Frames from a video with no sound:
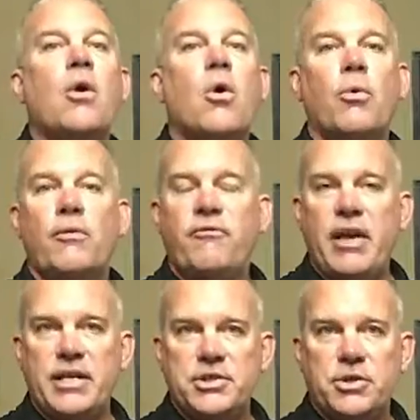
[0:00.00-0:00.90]
or what
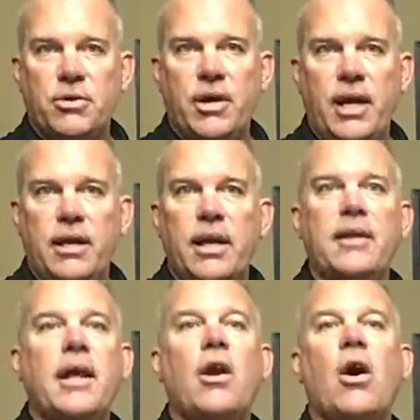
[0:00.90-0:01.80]
phase you're in,
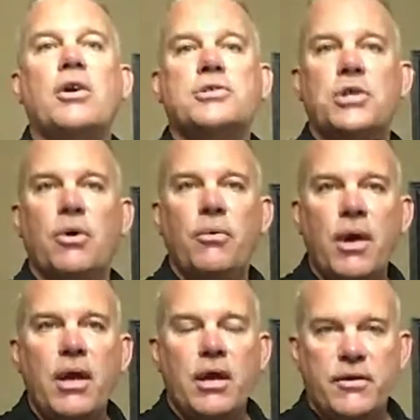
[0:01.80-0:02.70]
and then also
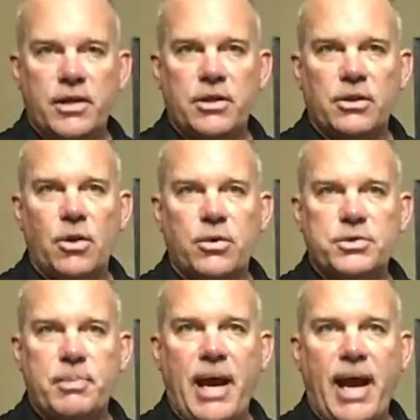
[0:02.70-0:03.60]
at the
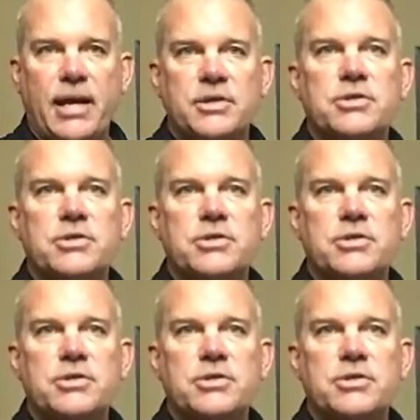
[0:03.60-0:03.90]
lower back.